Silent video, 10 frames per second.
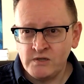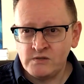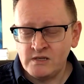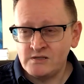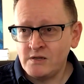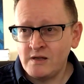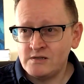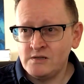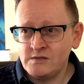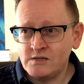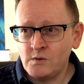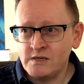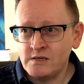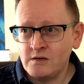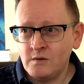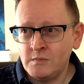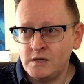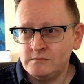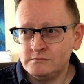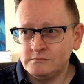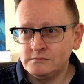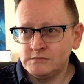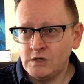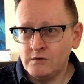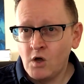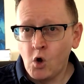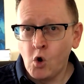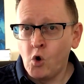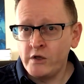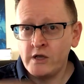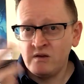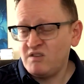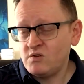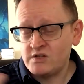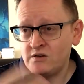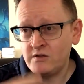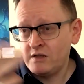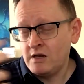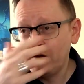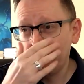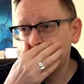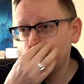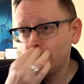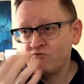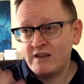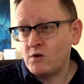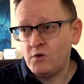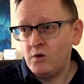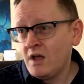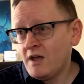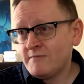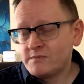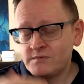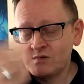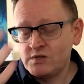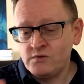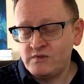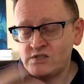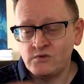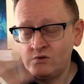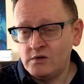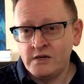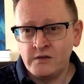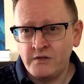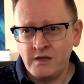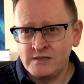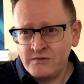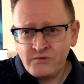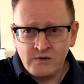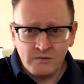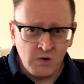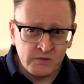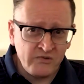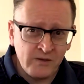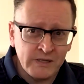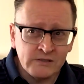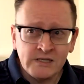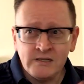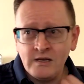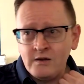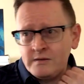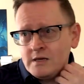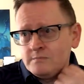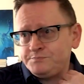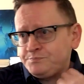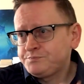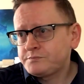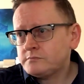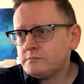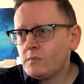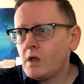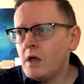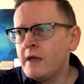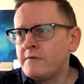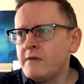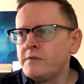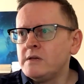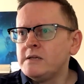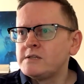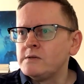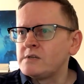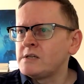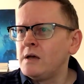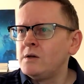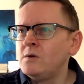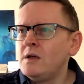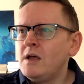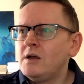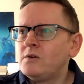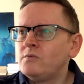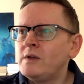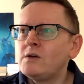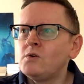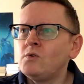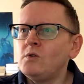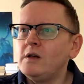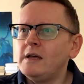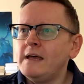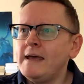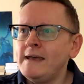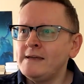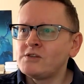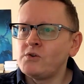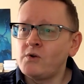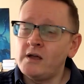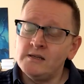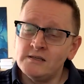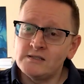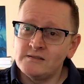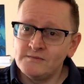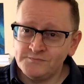used it, so you get to use it twice in a combat. Or you can use you can use Recall to restore a different modifier ability, if you need to. So Recall is great.